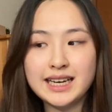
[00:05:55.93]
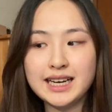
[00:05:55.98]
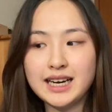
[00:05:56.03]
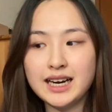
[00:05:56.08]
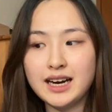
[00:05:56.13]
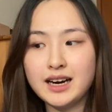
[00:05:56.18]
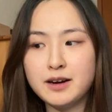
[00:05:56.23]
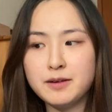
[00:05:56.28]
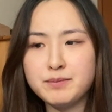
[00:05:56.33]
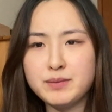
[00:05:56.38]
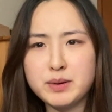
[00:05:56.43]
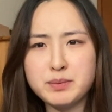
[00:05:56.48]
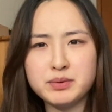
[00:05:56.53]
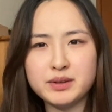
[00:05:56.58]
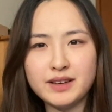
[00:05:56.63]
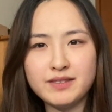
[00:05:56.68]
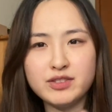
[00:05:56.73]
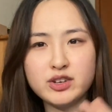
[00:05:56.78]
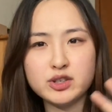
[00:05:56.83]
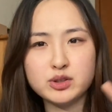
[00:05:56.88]
Um, I
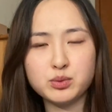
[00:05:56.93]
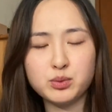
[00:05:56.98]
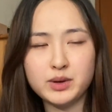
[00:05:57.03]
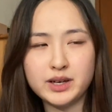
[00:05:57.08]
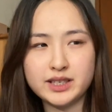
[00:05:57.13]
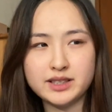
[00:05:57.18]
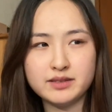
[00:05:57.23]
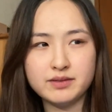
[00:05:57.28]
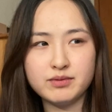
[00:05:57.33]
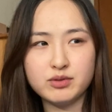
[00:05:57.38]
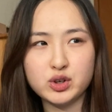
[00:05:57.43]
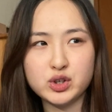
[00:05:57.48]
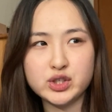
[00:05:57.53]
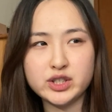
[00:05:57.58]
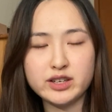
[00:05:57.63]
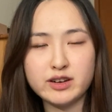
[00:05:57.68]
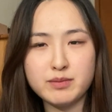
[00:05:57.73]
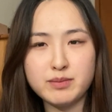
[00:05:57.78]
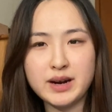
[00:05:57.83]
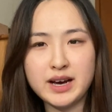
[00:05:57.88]
believe there's one
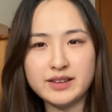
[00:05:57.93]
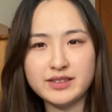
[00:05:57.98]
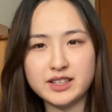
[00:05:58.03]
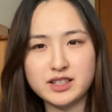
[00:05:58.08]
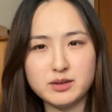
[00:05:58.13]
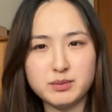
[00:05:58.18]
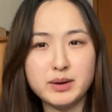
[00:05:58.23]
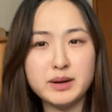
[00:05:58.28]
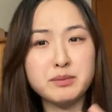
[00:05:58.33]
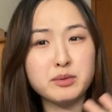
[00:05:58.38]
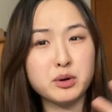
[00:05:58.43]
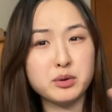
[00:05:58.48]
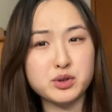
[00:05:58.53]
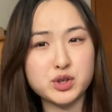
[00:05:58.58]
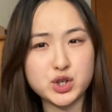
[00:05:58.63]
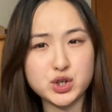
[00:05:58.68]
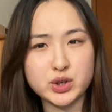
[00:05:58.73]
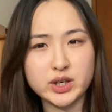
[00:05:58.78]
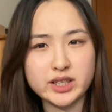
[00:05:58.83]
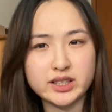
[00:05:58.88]
version of math that's a bit more
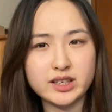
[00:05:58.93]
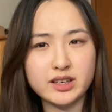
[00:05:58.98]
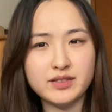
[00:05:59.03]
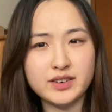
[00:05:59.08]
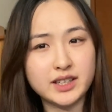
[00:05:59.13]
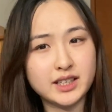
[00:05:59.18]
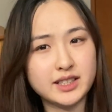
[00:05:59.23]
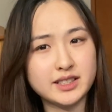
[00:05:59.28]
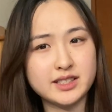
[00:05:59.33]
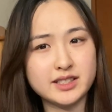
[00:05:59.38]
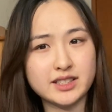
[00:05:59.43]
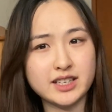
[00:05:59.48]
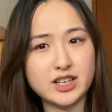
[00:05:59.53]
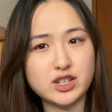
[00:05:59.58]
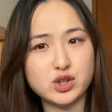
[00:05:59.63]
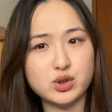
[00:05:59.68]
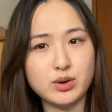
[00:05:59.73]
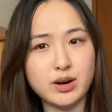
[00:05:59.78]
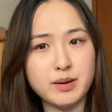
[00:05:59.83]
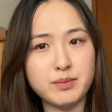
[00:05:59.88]
restrictive and doesn't
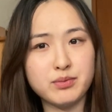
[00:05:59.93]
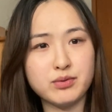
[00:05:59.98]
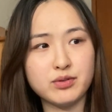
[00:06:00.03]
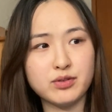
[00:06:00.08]
set you up